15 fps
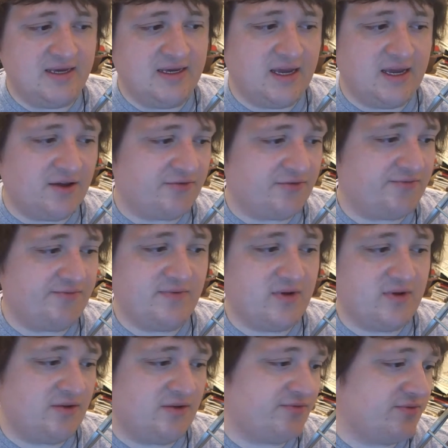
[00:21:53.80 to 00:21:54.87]
if
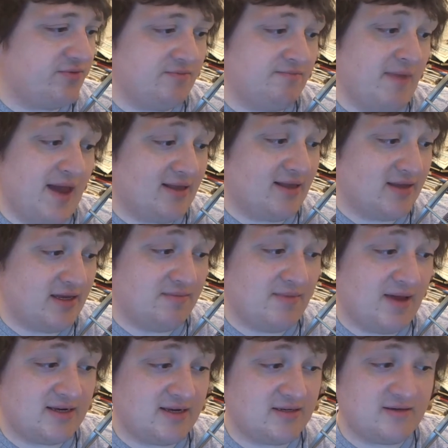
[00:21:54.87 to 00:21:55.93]
Matt Lee
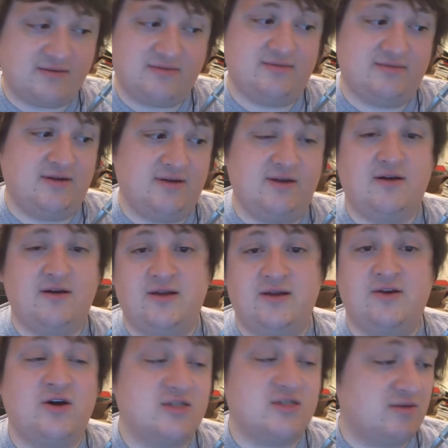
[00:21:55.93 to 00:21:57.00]
makes an
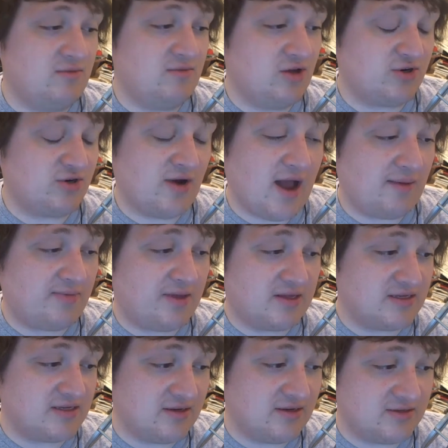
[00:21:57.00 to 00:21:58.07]
awesome launcher app that
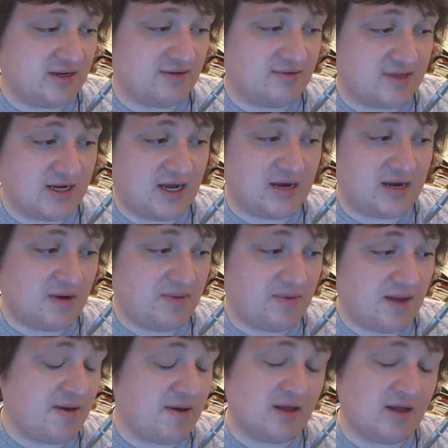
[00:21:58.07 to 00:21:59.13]
steals everything out of my
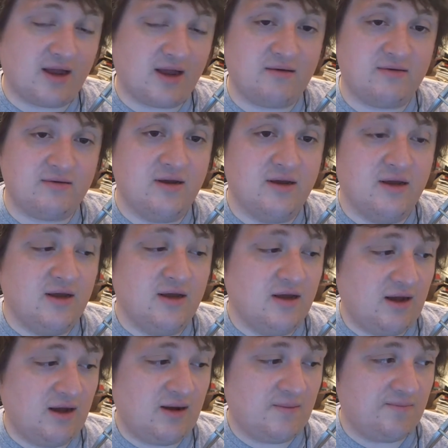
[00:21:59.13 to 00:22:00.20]
PayPal account,
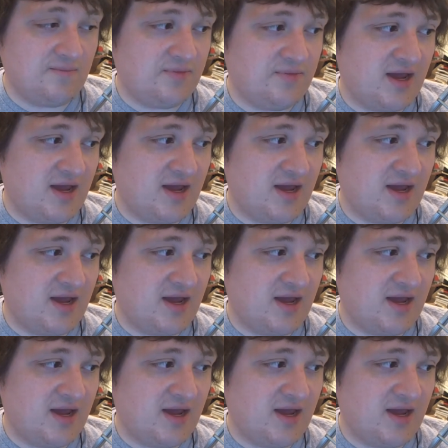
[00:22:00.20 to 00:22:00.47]
that